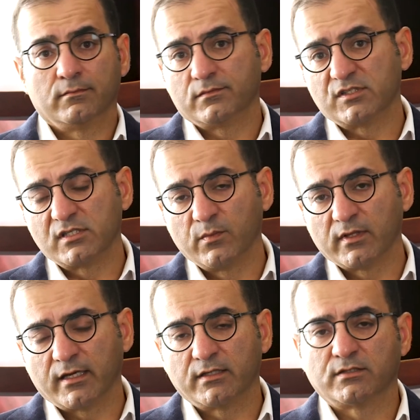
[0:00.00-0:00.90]

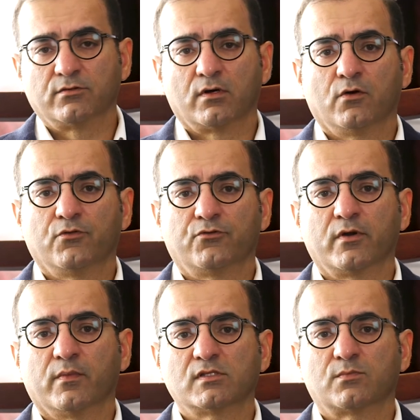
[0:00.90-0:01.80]
stimulated to grow
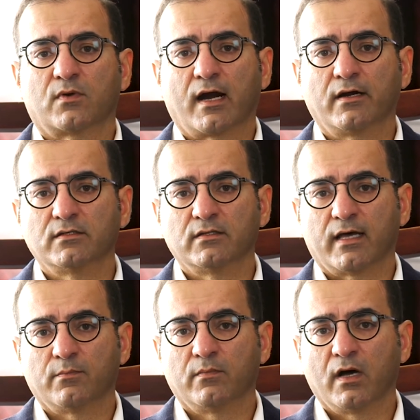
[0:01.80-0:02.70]
three months prior to
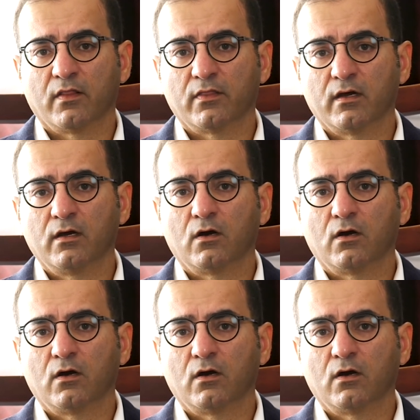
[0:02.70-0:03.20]
that month